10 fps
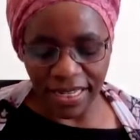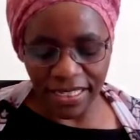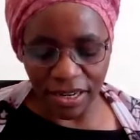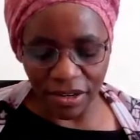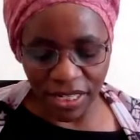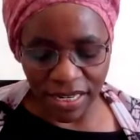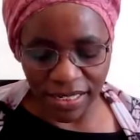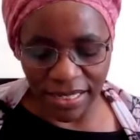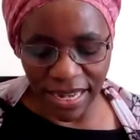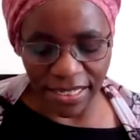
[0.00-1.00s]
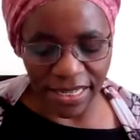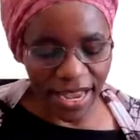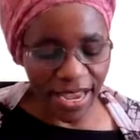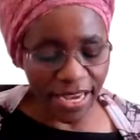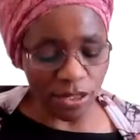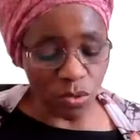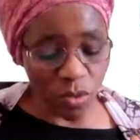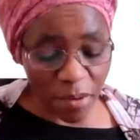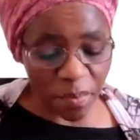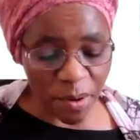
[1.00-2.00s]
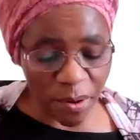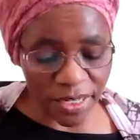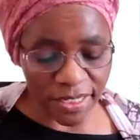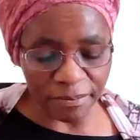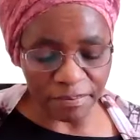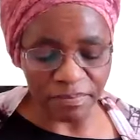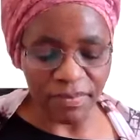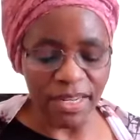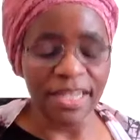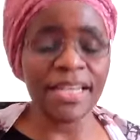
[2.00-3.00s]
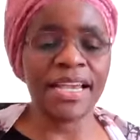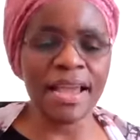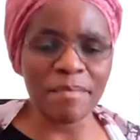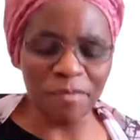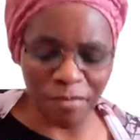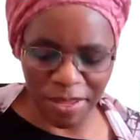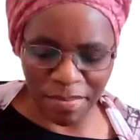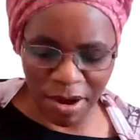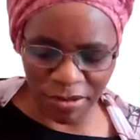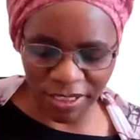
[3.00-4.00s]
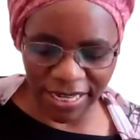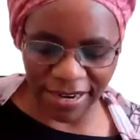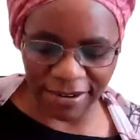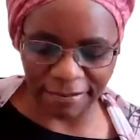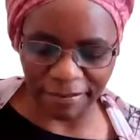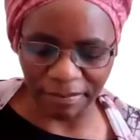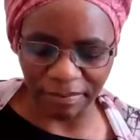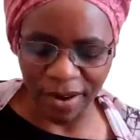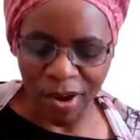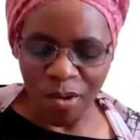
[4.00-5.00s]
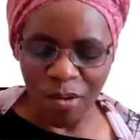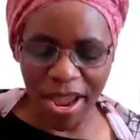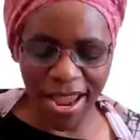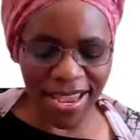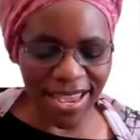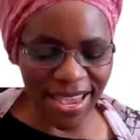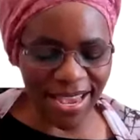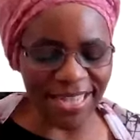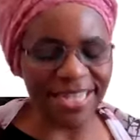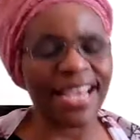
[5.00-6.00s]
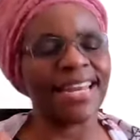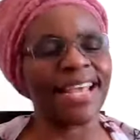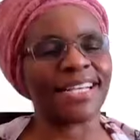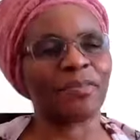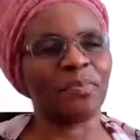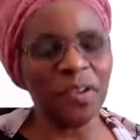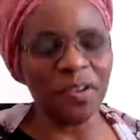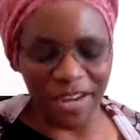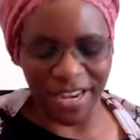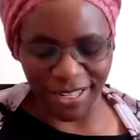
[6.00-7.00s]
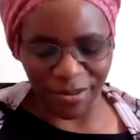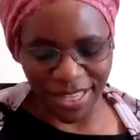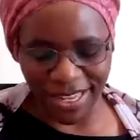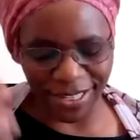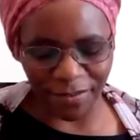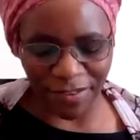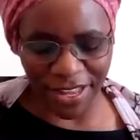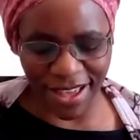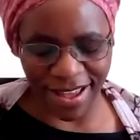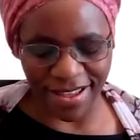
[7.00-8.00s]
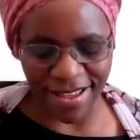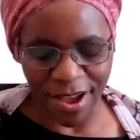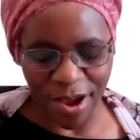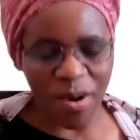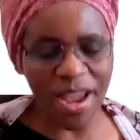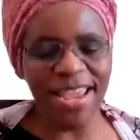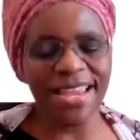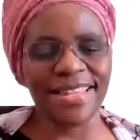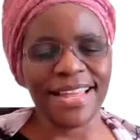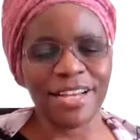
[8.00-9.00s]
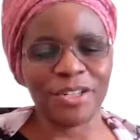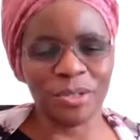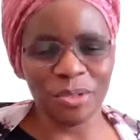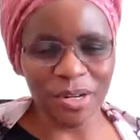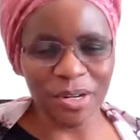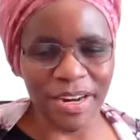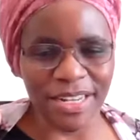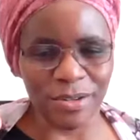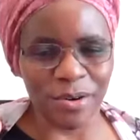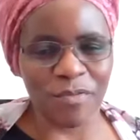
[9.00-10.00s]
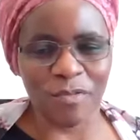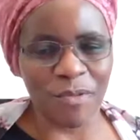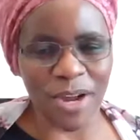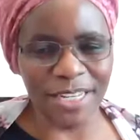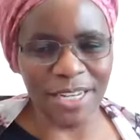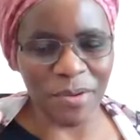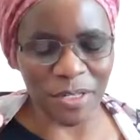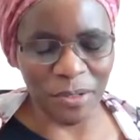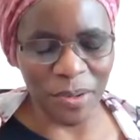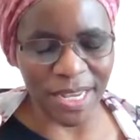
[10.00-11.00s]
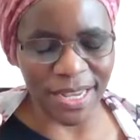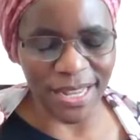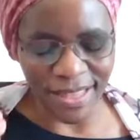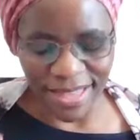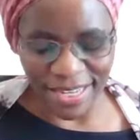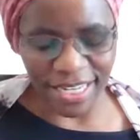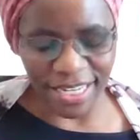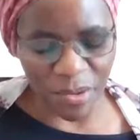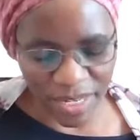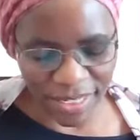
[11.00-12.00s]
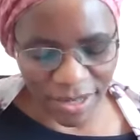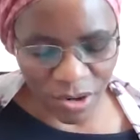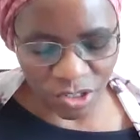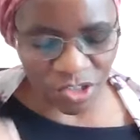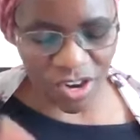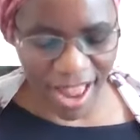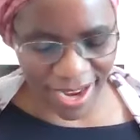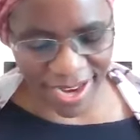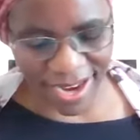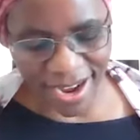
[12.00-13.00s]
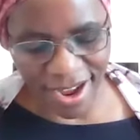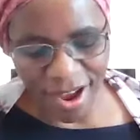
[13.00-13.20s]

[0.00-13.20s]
that tells us that at one point he came from the mountain where he had an experience with his Father, where he had the assurance of what he was doing, that he was on track,